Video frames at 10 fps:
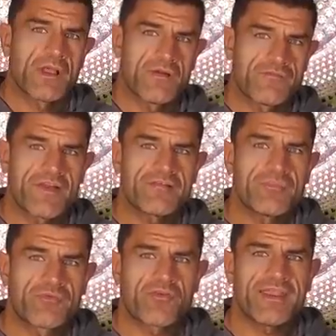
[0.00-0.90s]
A very
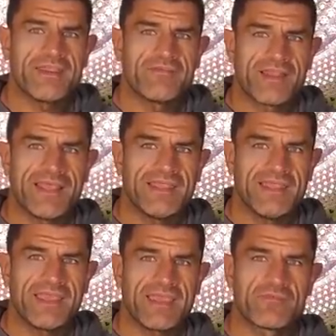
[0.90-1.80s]
brave lady
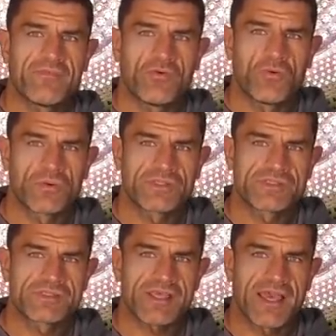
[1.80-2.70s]
came forward
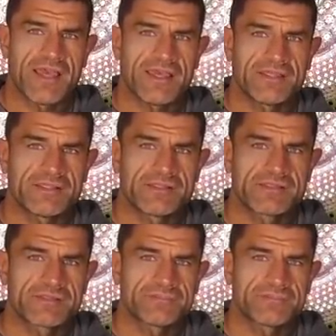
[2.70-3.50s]
and